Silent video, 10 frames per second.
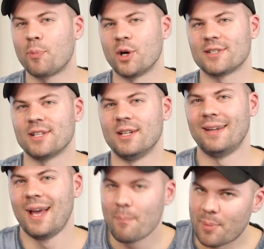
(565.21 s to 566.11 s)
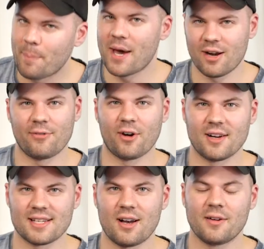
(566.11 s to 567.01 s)
person, but better for
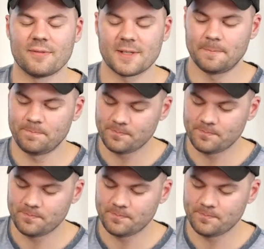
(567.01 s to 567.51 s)
ourselves.